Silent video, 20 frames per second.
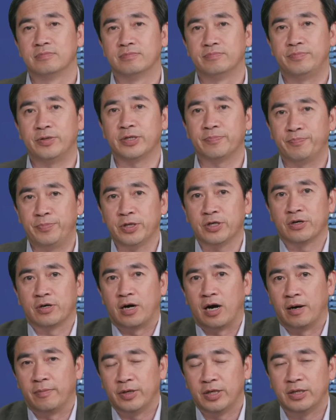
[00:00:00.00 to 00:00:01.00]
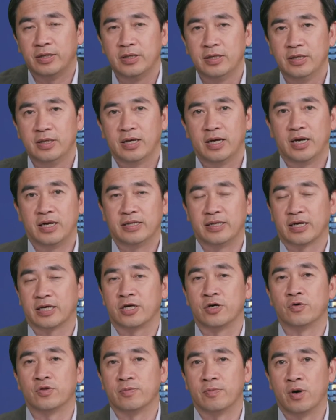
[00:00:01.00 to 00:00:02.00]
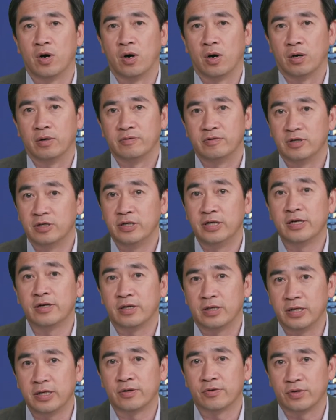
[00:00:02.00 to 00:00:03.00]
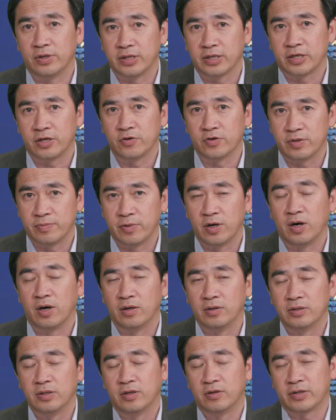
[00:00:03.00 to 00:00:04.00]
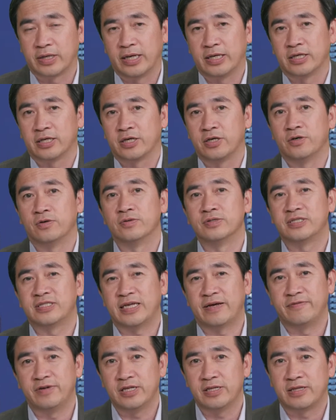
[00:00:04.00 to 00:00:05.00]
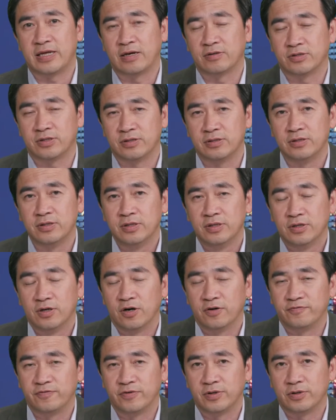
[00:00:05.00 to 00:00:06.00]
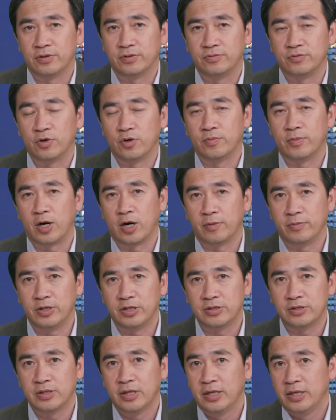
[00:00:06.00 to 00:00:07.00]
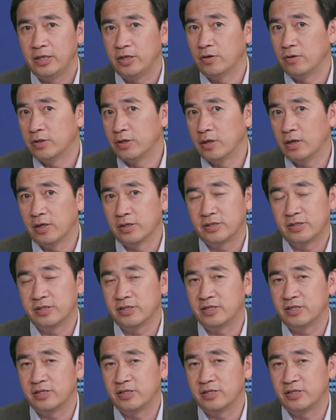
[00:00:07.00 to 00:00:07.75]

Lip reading: bigger army, and then kill them all. Literally kill them all. Okay, he killed 70,000 of Rome armies. He only lost